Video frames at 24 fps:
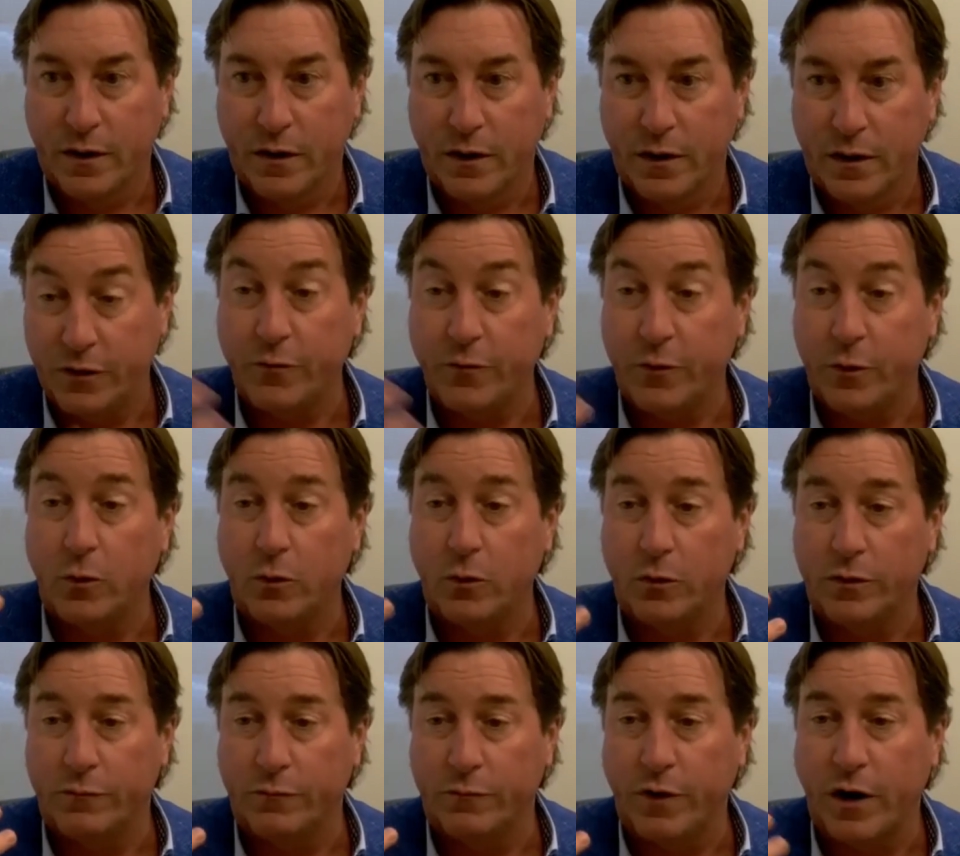
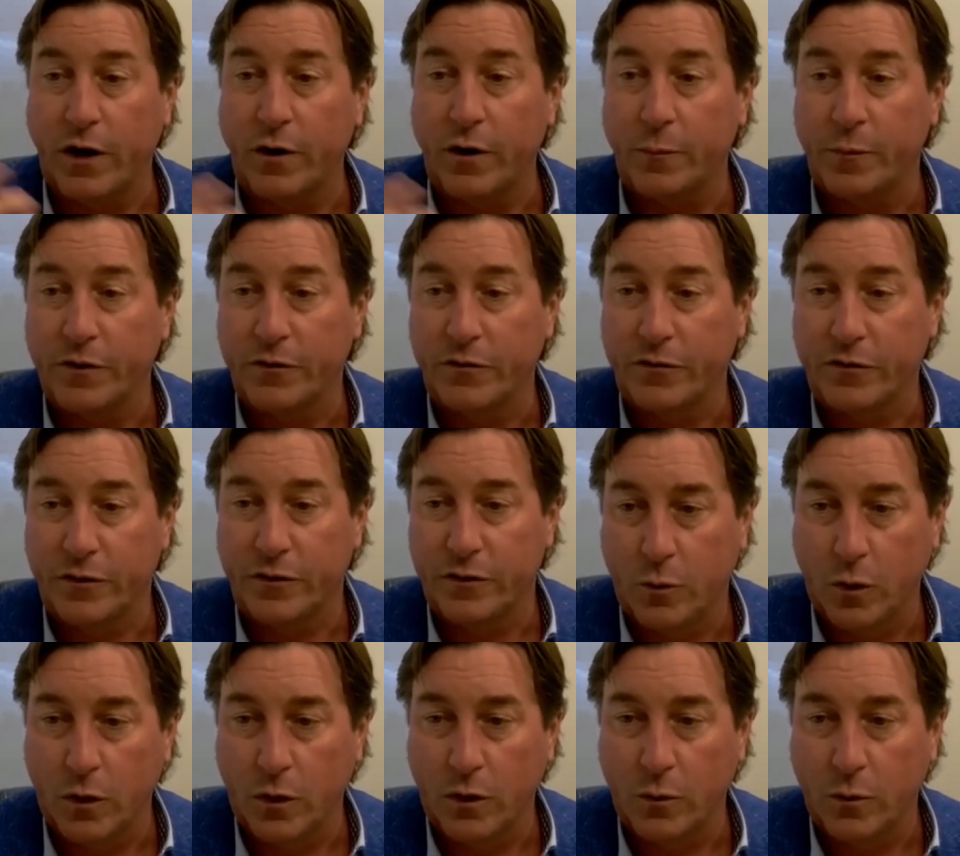difficult environments to
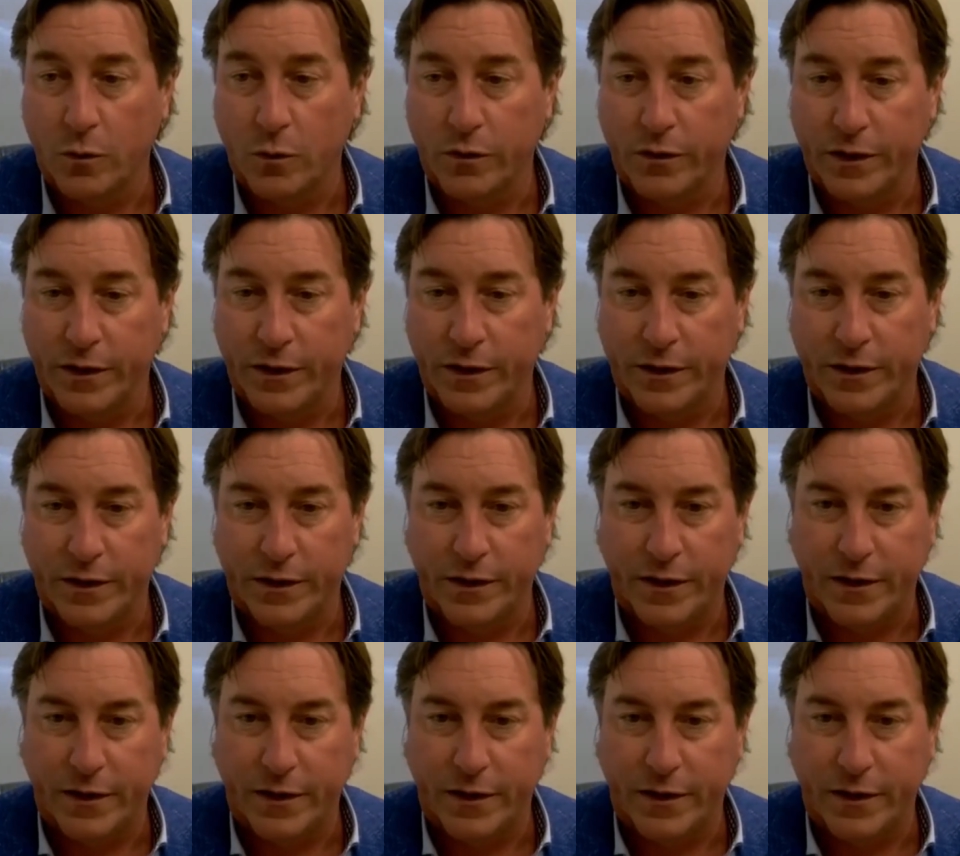work within,